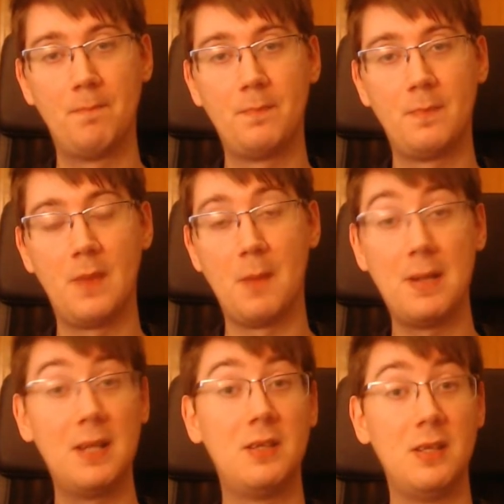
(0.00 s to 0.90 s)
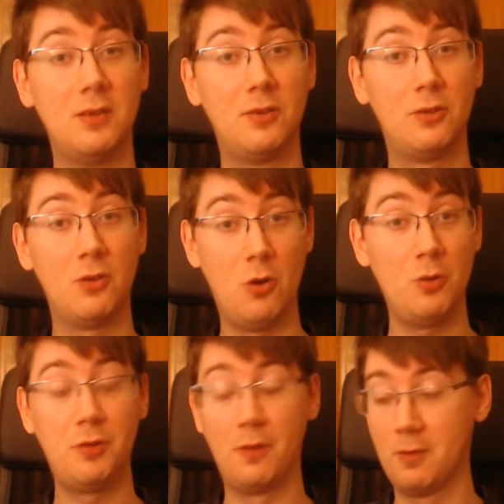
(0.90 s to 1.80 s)
abilities onto
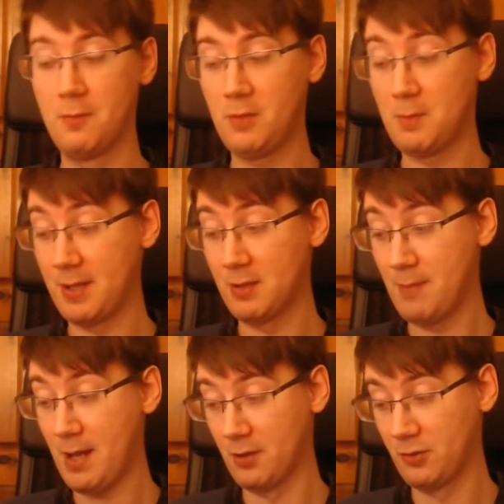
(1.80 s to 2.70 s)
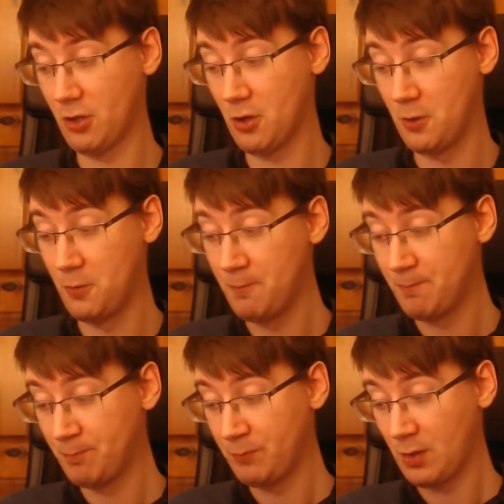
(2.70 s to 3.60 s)
them to make them better. So,
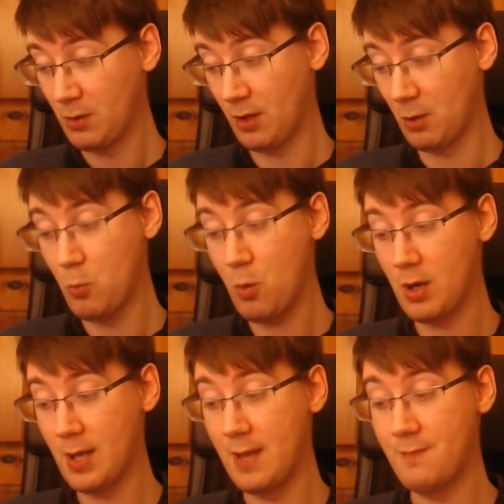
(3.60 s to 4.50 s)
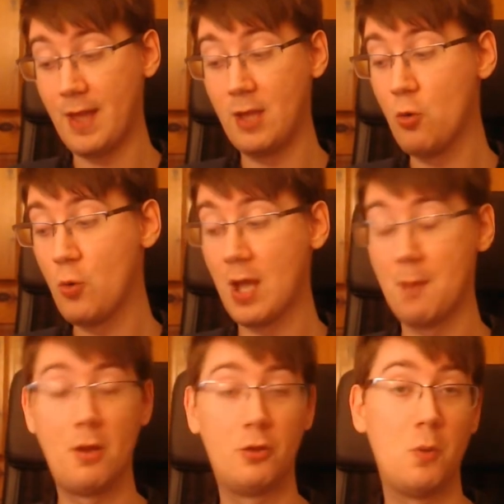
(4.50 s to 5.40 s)
like, what if they all get a
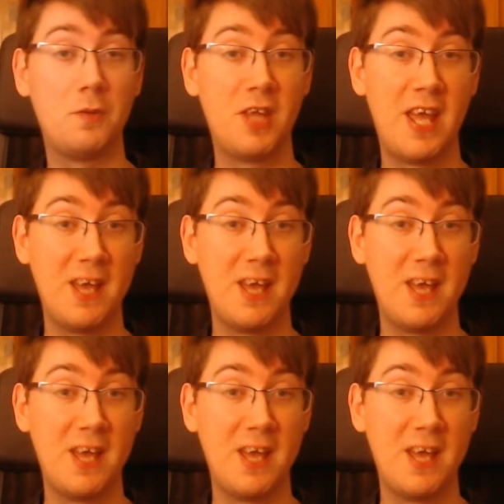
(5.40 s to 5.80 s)
+1 to hit?